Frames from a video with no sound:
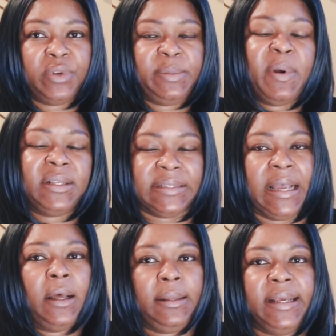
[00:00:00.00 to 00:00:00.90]
response
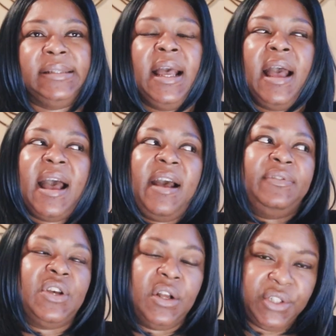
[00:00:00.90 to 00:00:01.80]
cycle is.
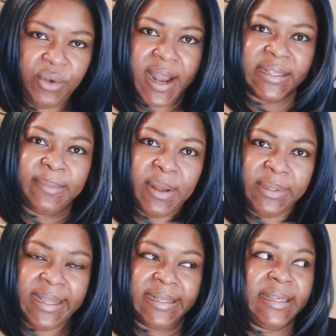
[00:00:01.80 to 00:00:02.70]
I've talked to you guys
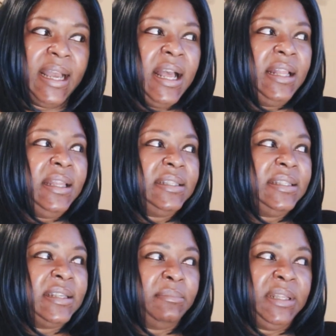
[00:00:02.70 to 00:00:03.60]
about this. This
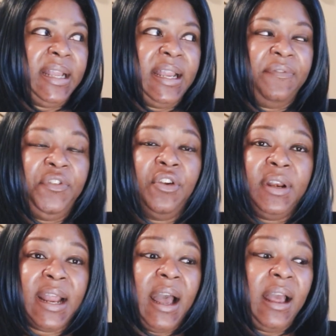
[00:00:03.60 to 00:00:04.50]
is something that if you're
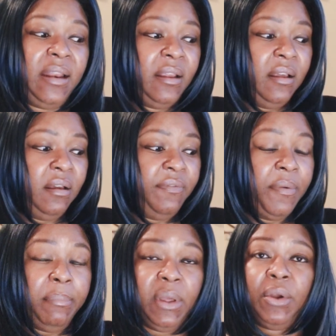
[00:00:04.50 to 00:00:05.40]
not
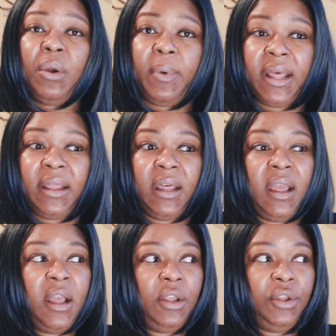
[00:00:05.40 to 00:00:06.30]
familiar with,
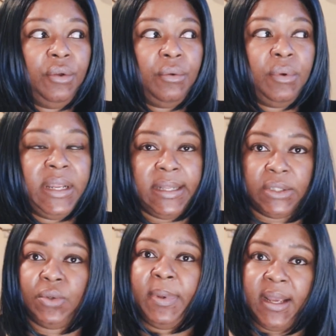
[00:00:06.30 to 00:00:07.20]
you need
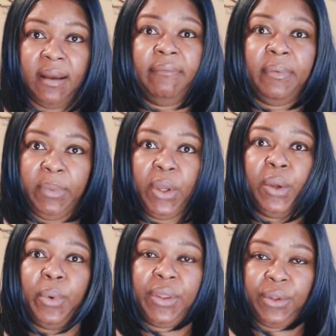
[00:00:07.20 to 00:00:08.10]
to become
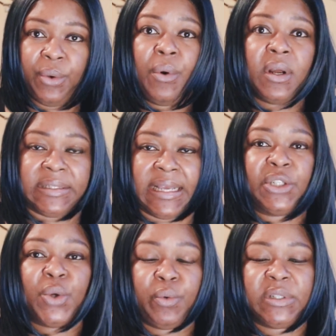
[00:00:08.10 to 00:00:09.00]
familiar with your
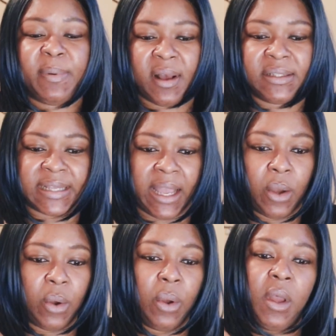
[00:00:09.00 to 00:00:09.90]
sexual response
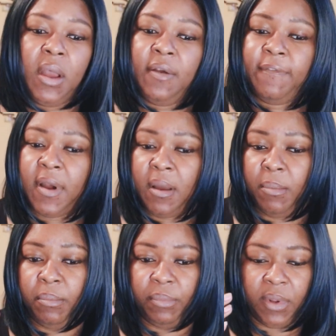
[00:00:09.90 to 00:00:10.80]
cycle,
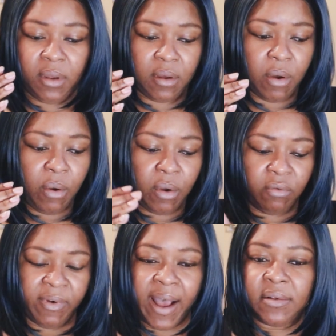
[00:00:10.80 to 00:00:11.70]
from the whole
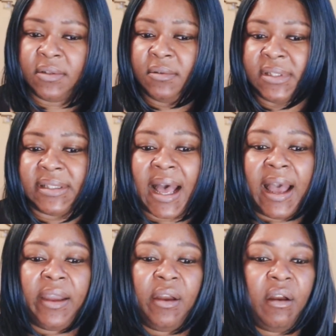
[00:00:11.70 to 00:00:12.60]
arousal
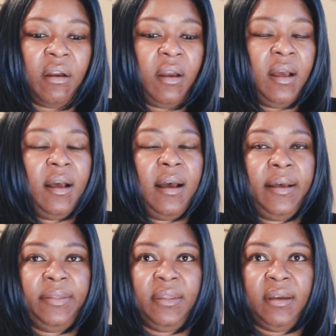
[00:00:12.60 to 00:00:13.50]
desire,
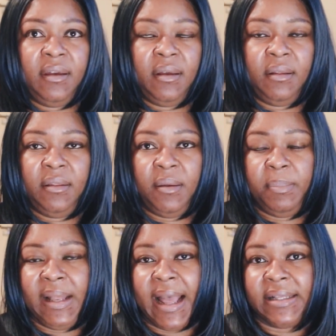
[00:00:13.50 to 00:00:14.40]
uh, the the
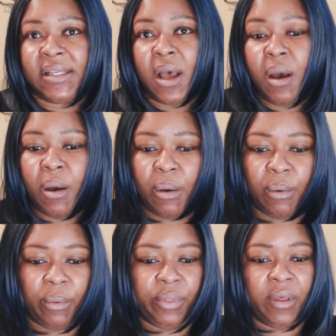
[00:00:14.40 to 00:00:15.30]

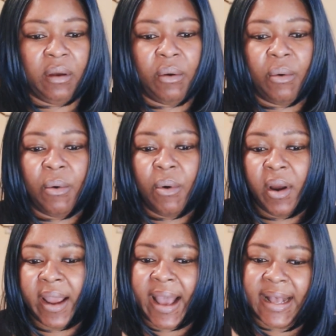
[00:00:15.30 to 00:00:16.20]
plateau, the
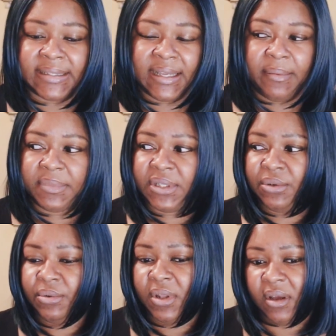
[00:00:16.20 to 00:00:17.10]
orgasm,
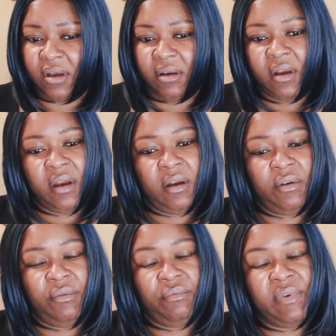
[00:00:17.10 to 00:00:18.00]
to the
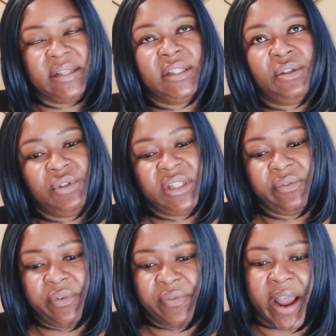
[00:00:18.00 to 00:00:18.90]
resolution
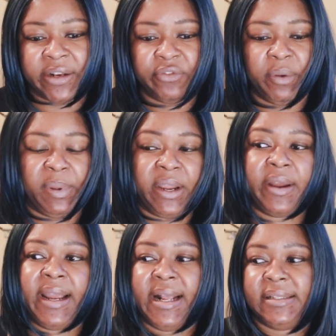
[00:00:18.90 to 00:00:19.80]
and refractory
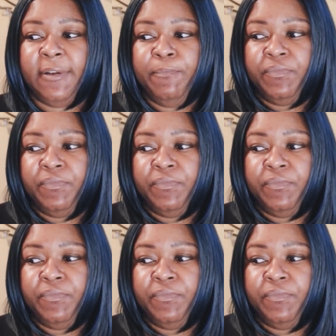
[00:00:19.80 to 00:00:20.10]
periods.